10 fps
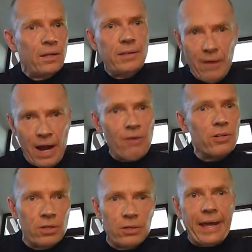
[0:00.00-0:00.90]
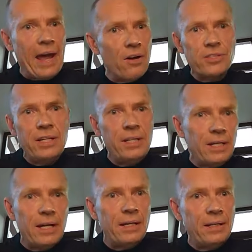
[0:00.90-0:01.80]
there are a lot of cows in
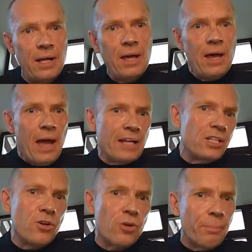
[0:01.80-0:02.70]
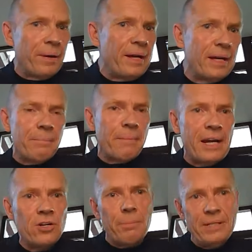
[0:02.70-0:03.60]
India, and as a European, that may
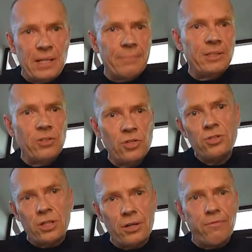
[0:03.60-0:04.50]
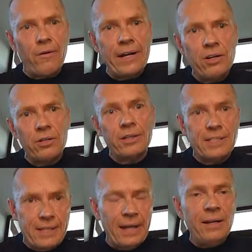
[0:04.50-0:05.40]
not be something you're used to confronting on a
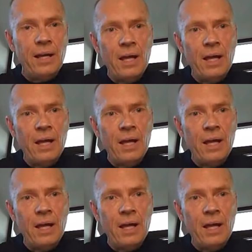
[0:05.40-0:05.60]
descent.